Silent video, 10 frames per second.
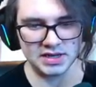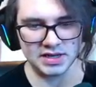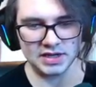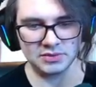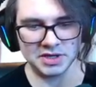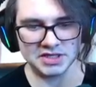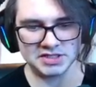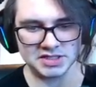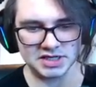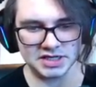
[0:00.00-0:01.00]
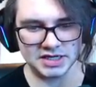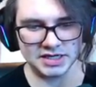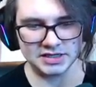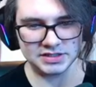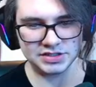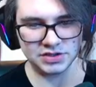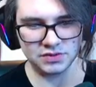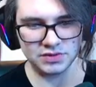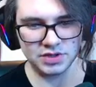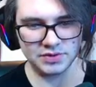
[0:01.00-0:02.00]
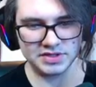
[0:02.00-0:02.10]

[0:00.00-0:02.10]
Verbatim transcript: Anyways, I don't know